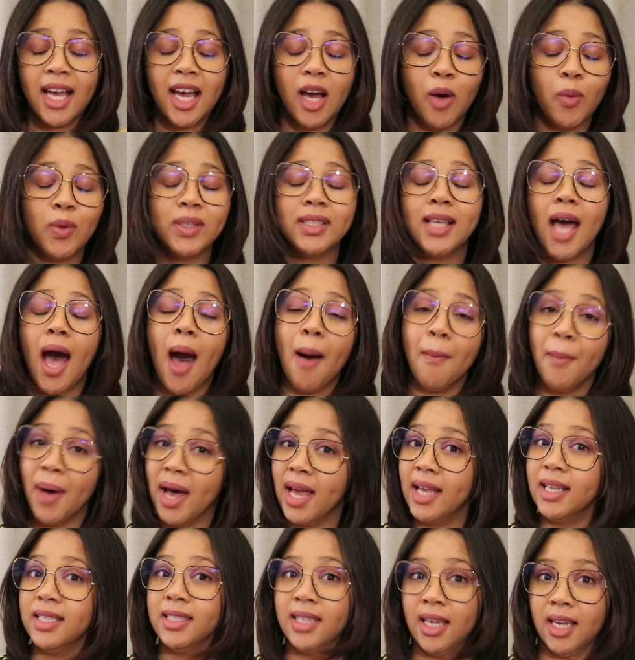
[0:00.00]
It was
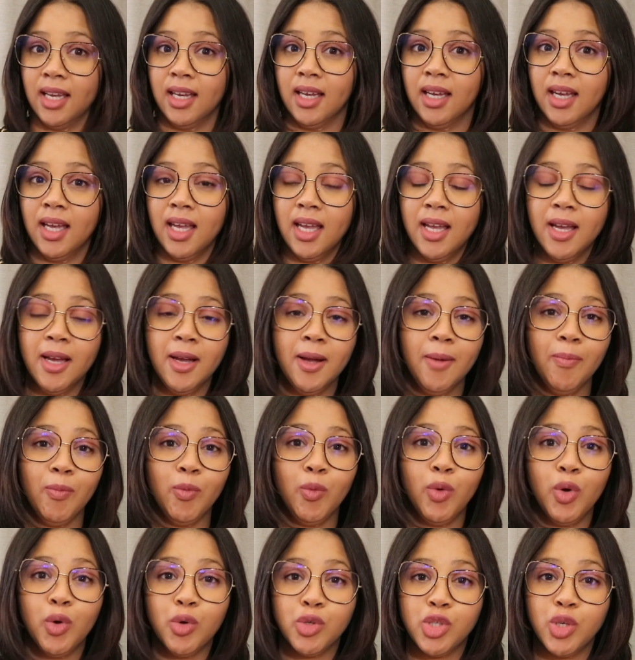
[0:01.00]
amazing.
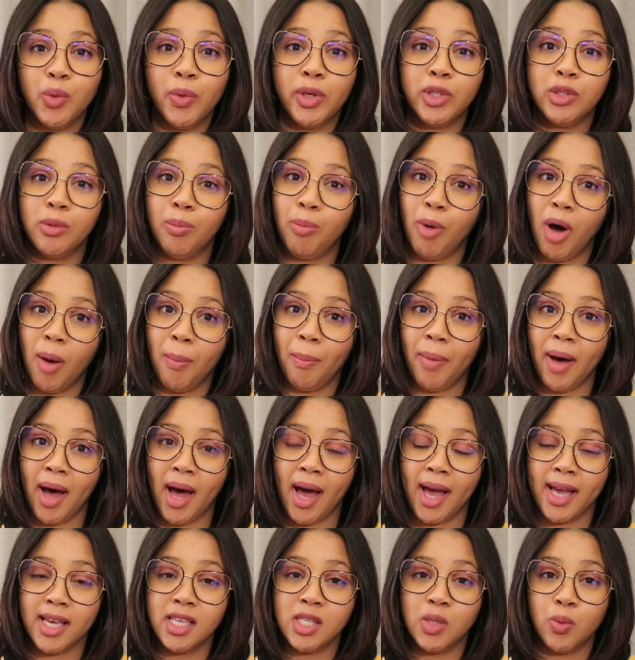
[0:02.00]
We also went to
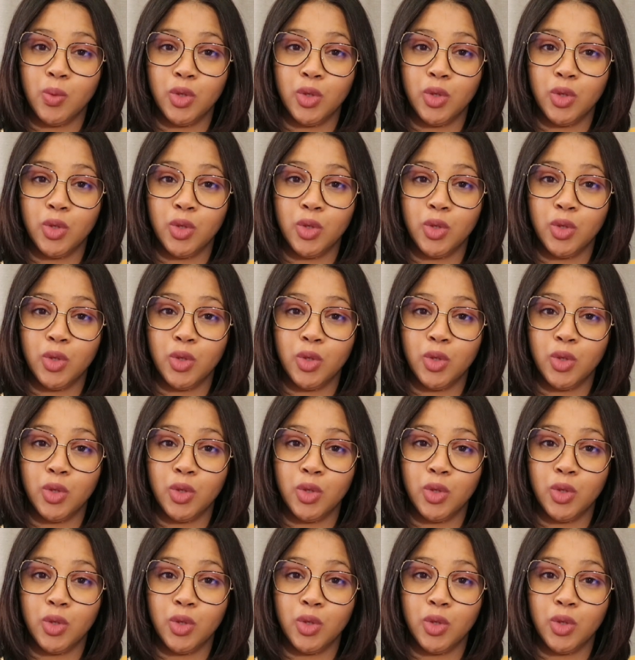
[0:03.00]
Popeyes,